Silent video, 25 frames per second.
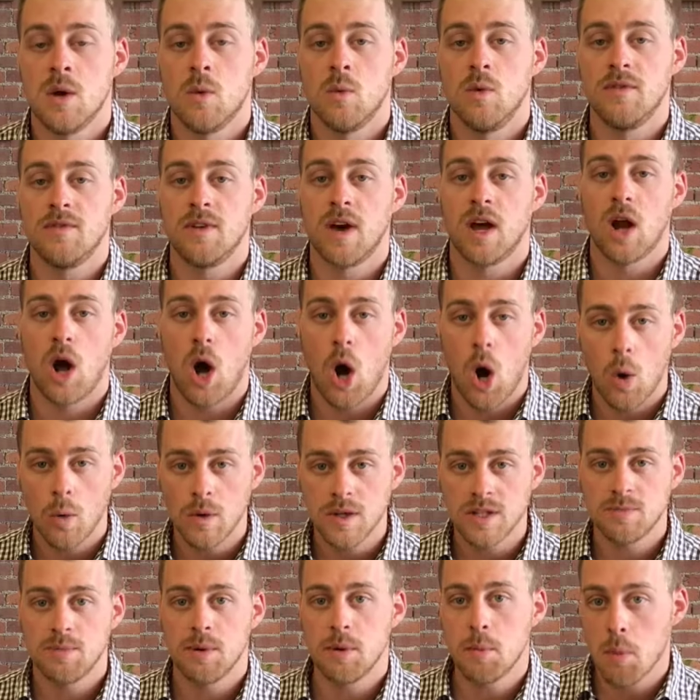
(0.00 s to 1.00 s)
we've got to
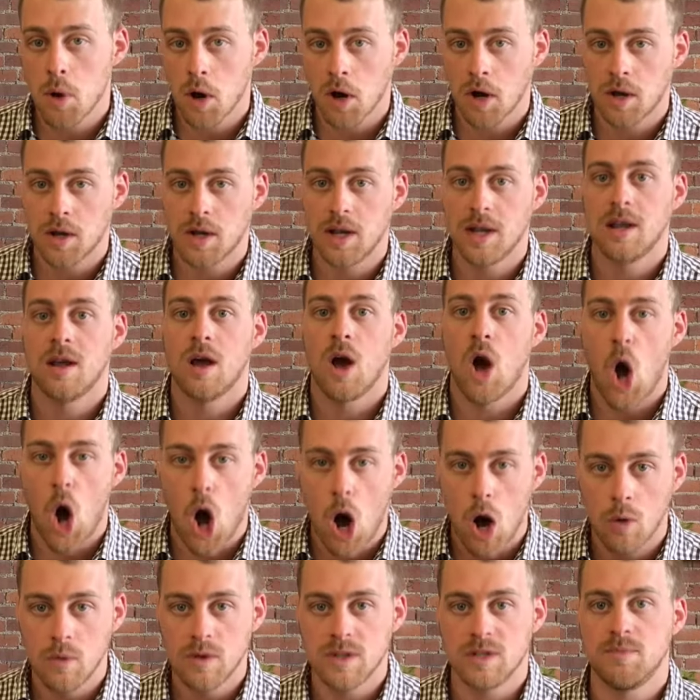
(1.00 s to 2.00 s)
always be marketing,
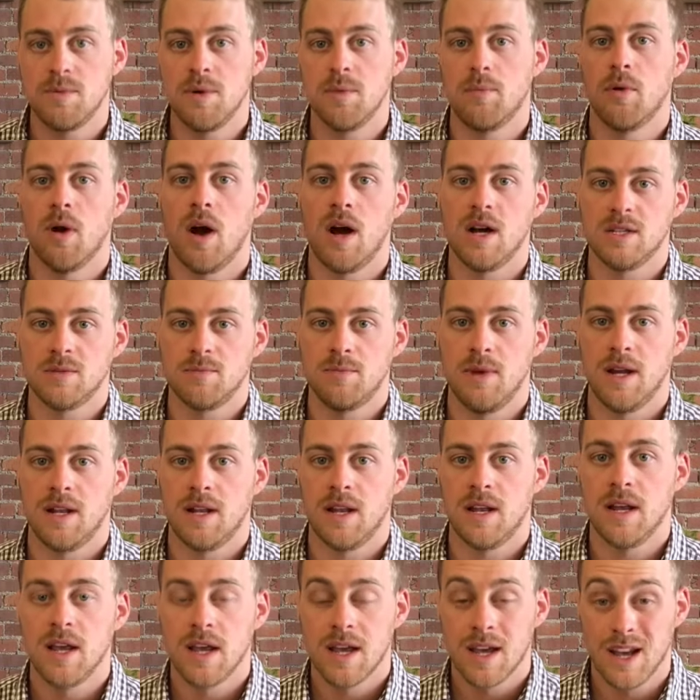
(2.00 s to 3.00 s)
always be
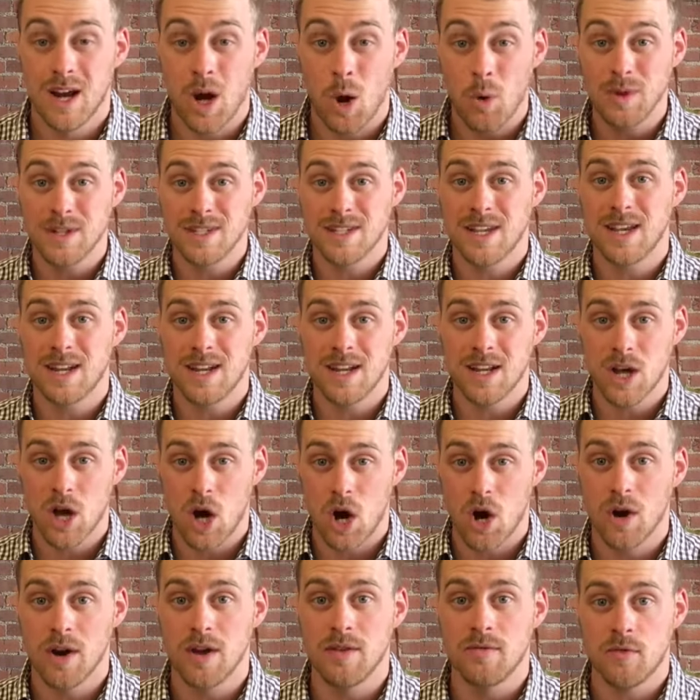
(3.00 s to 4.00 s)
prospecting, and always getting
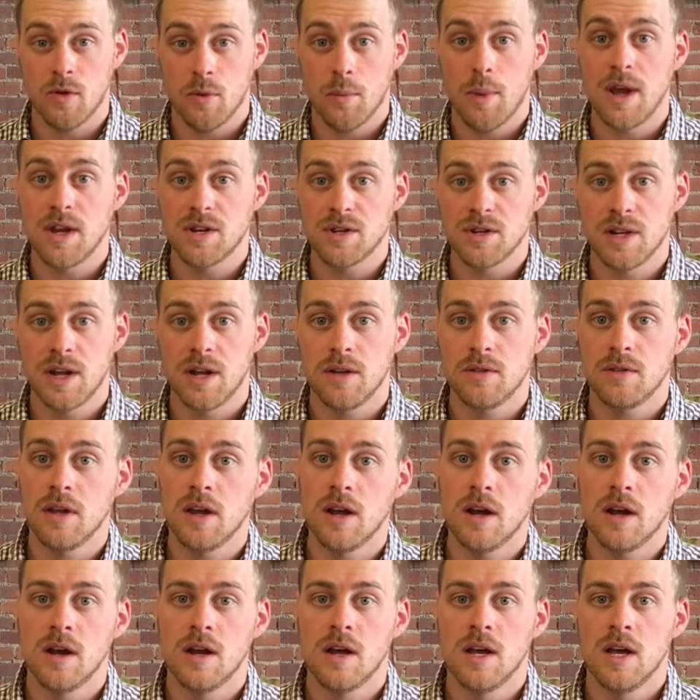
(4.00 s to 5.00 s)
our information out
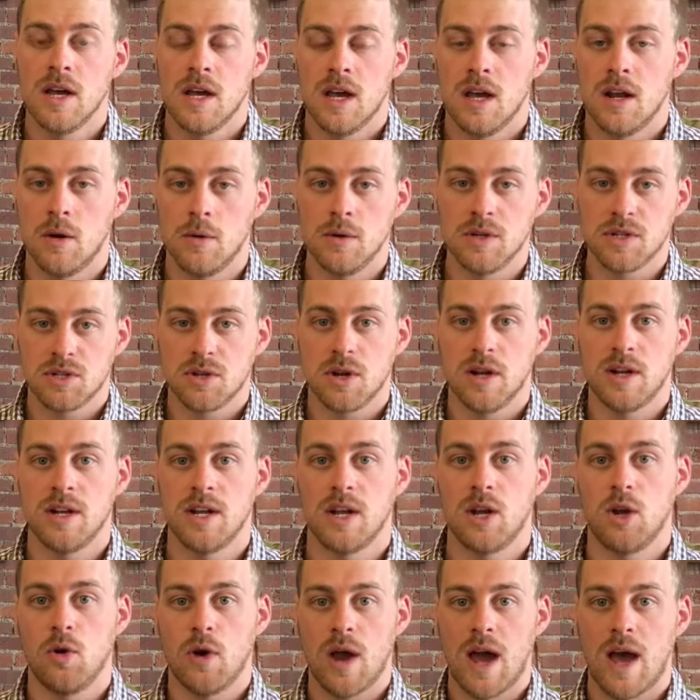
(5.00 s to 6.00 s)
there, and always trying
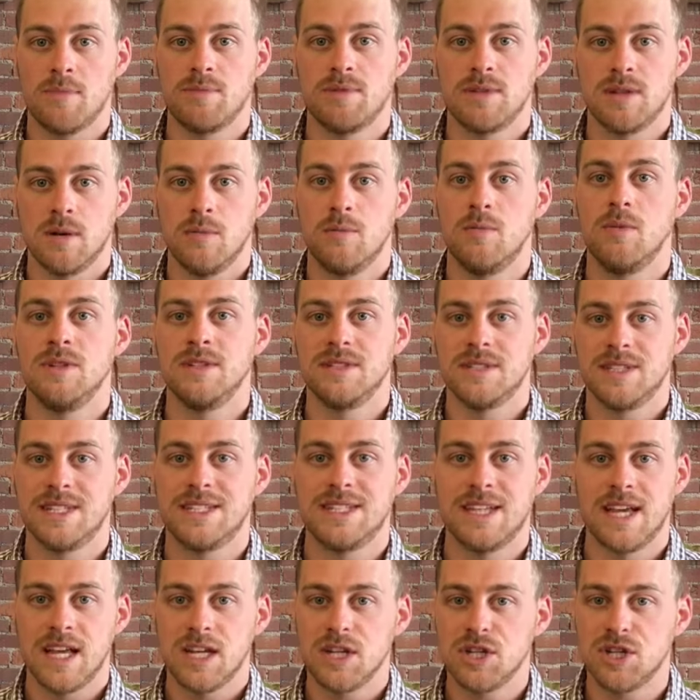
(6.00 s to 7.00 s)
to grab someone's
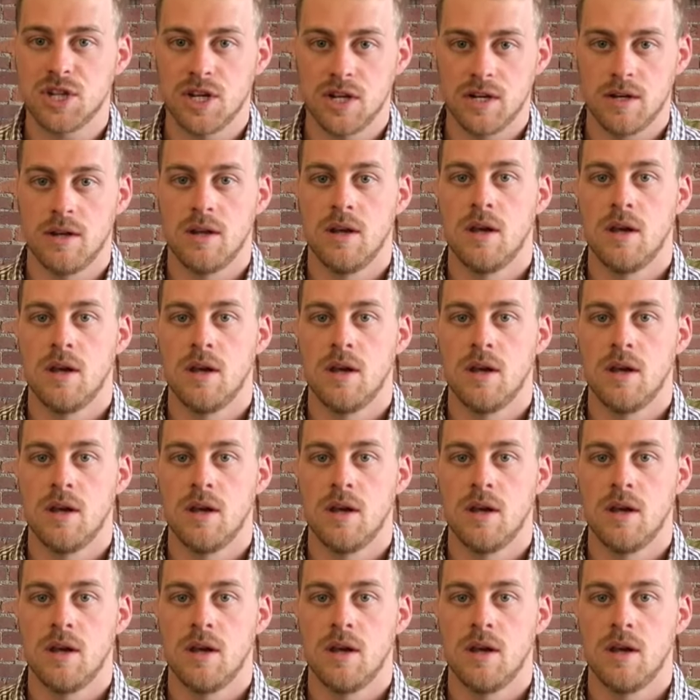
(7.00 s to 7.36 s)
attention.